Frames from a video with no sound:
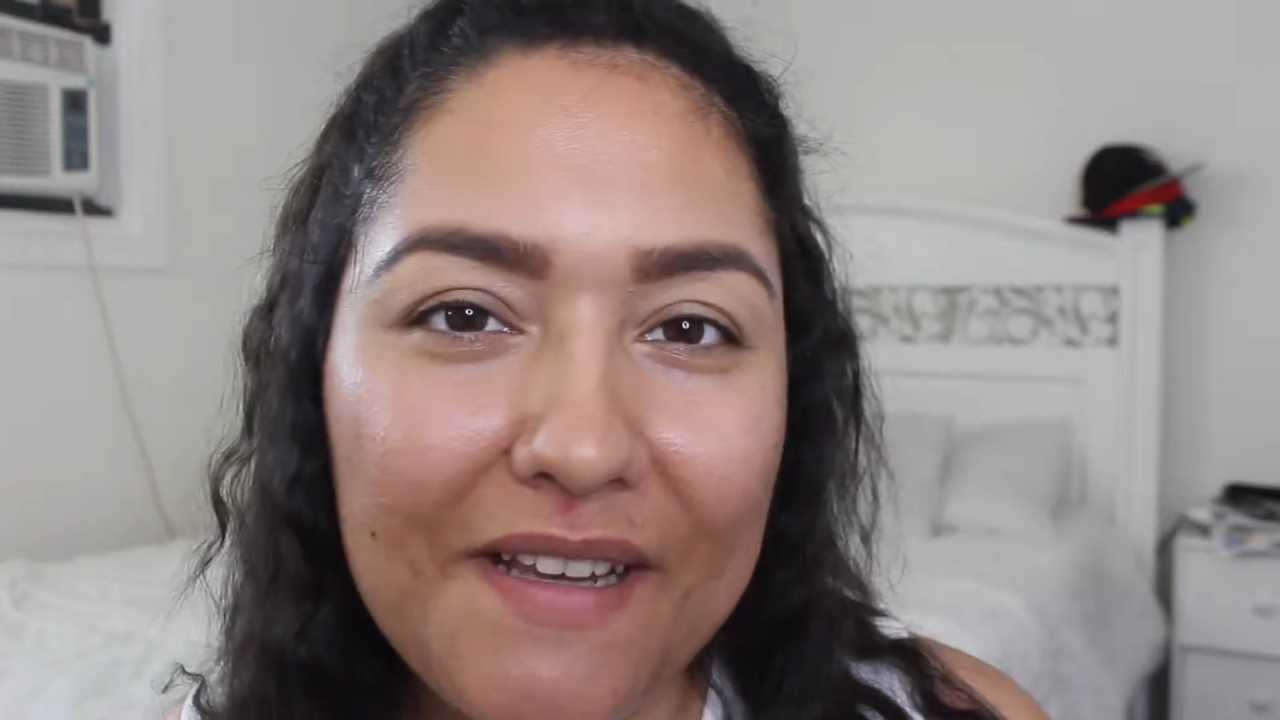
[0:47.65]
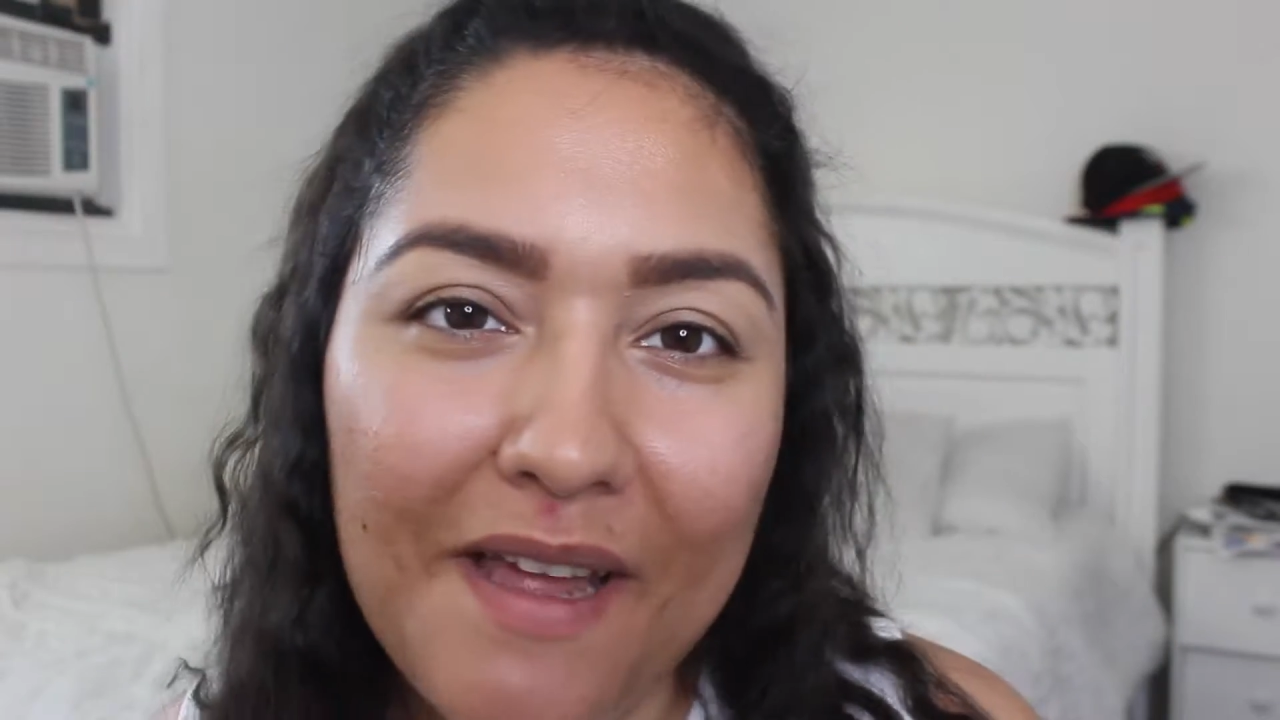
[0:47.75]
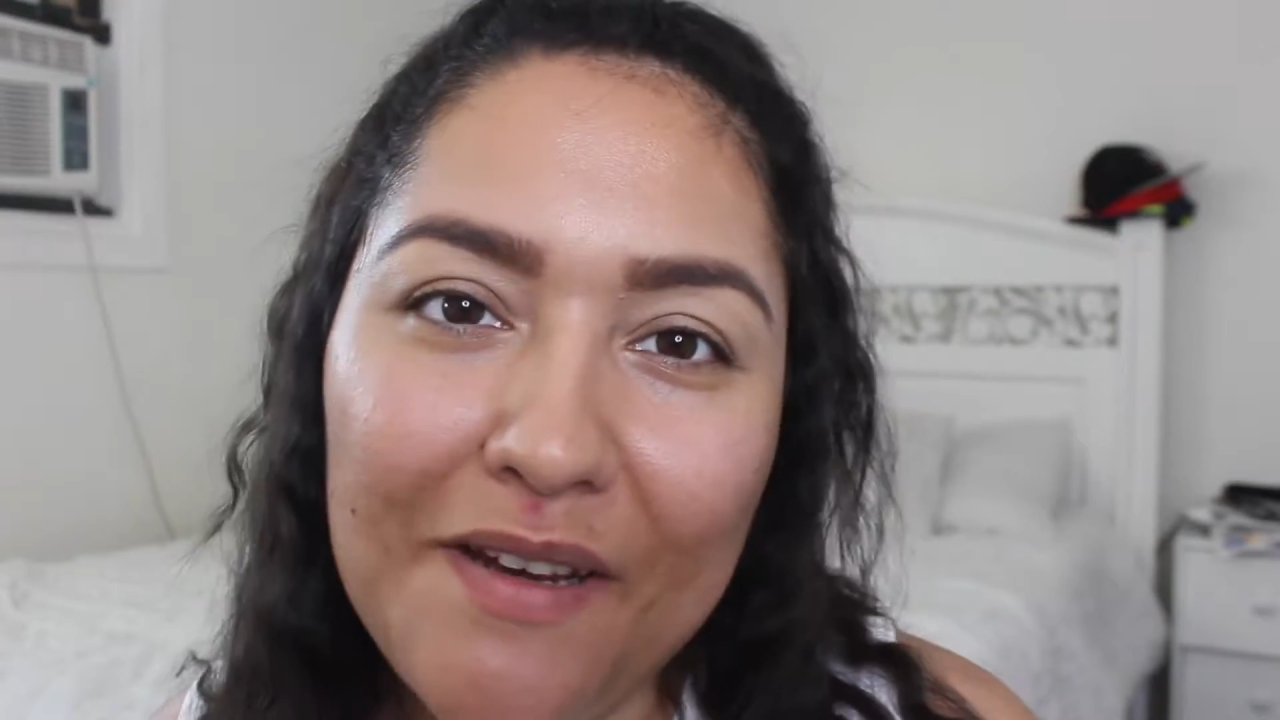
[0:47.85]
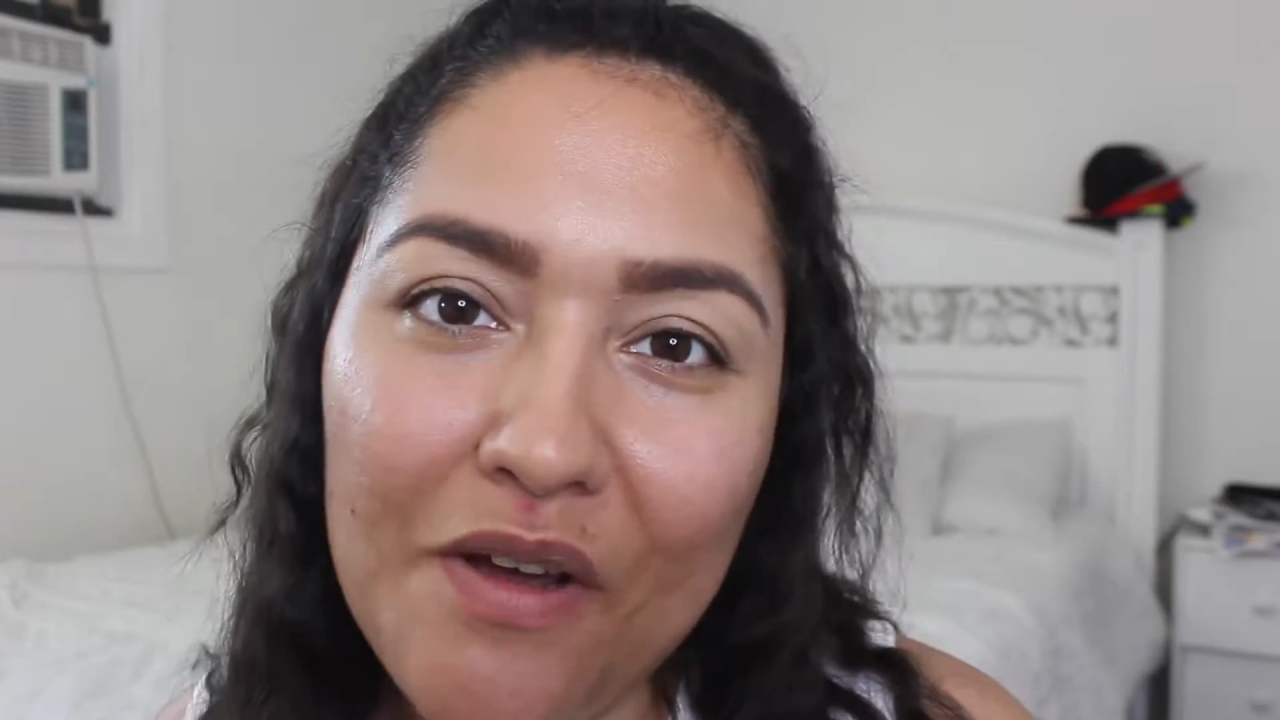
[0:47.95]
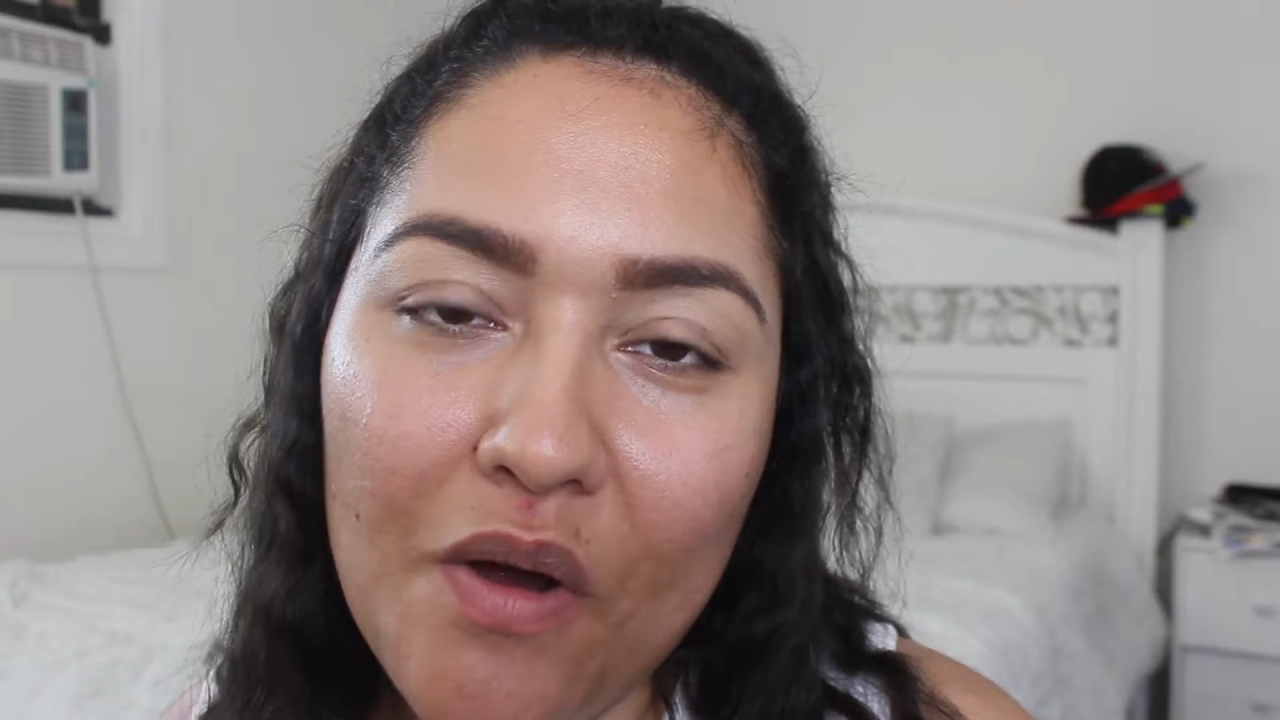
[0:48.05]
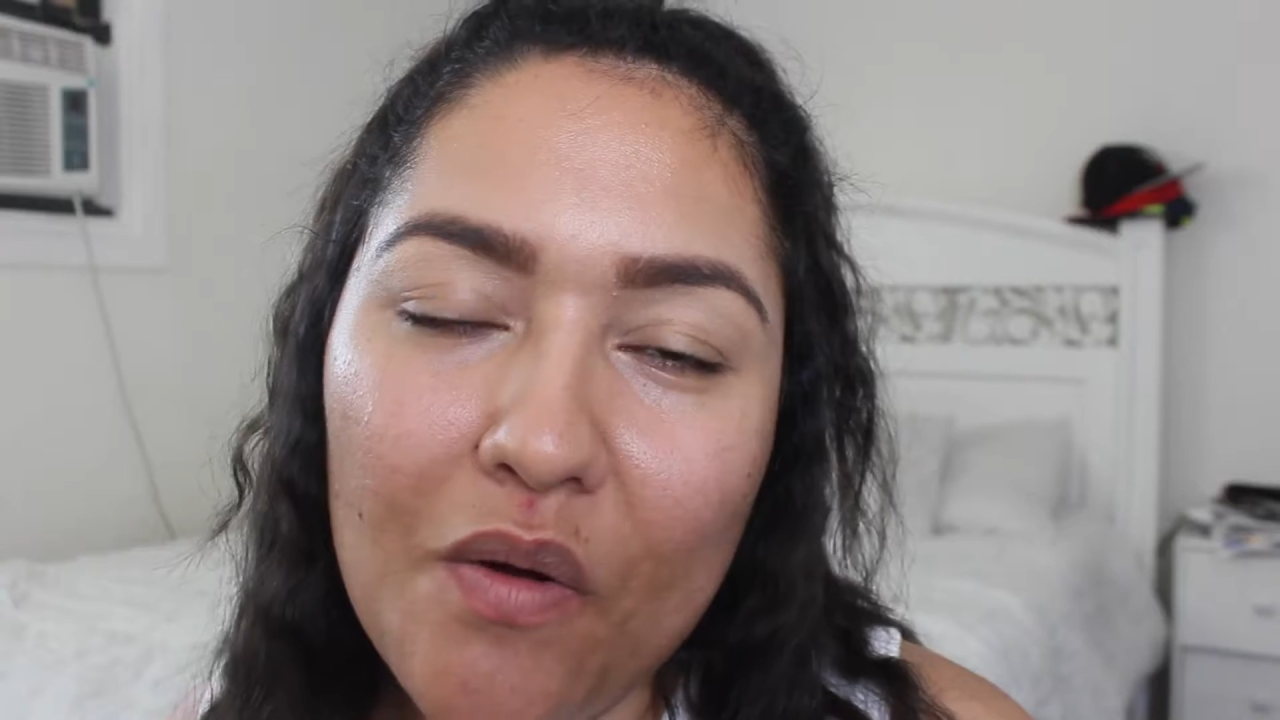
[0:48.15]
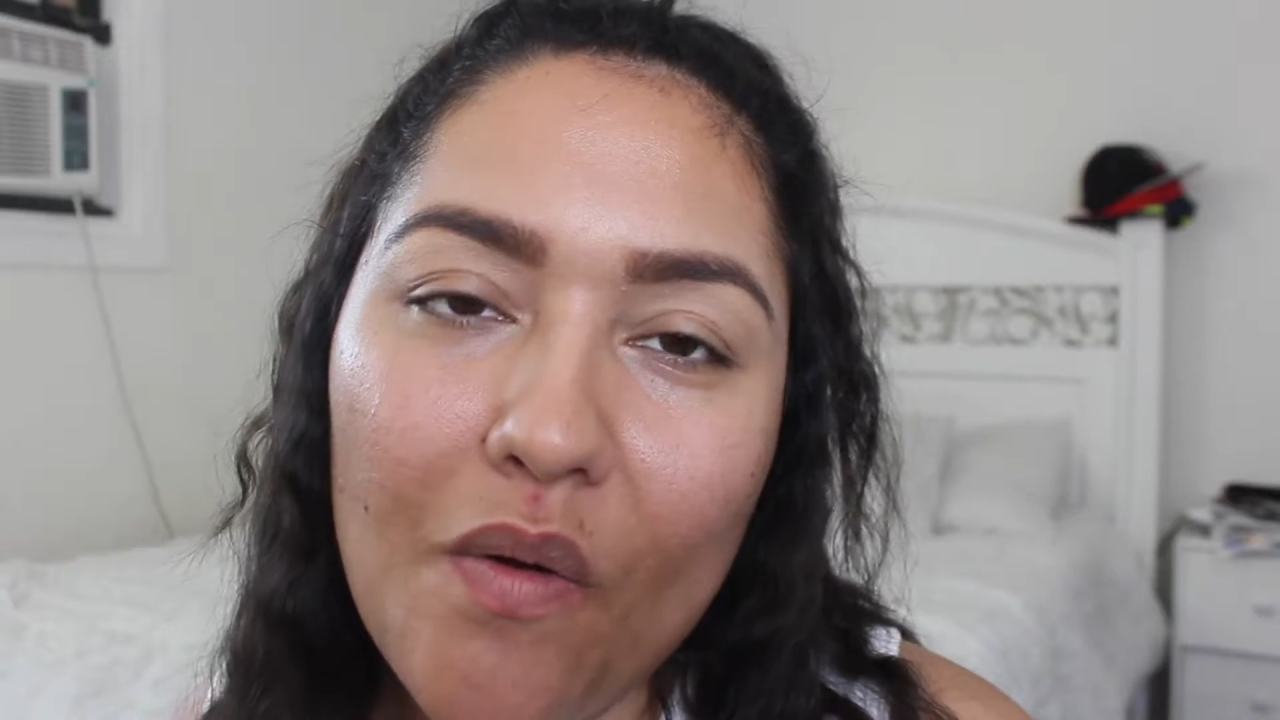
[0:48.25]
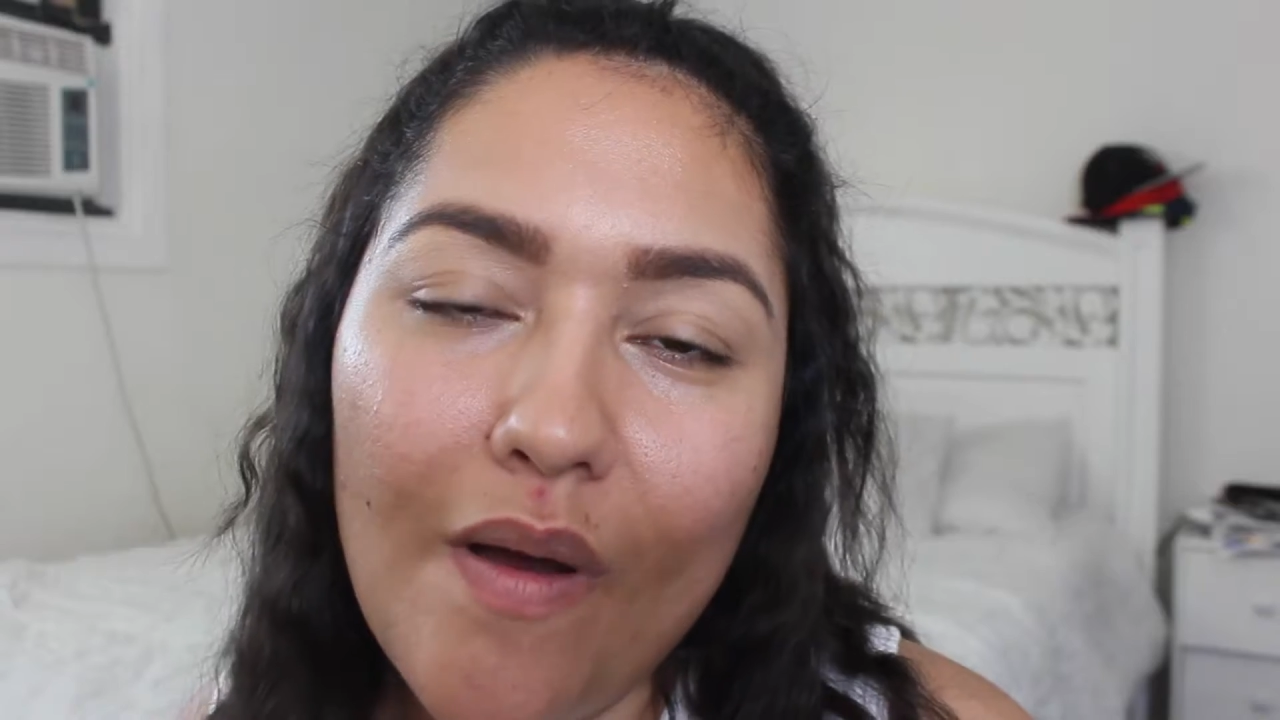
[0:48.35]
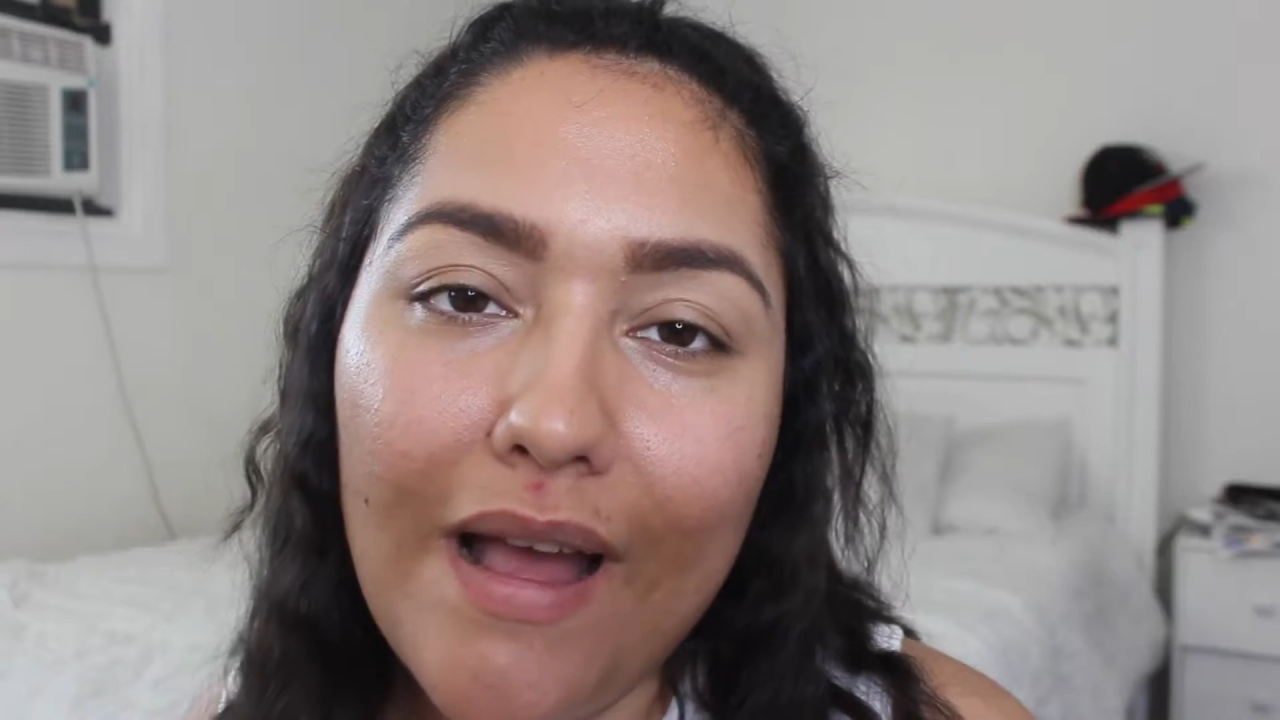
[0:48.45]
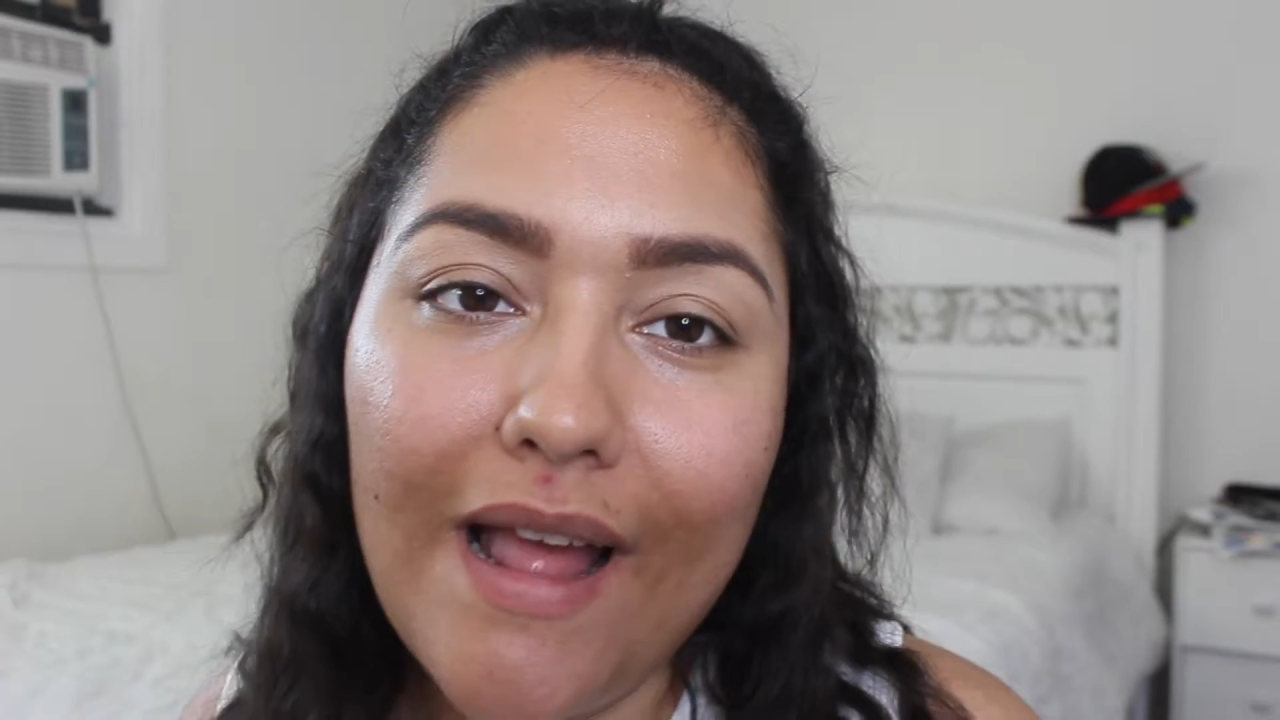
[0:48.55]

not know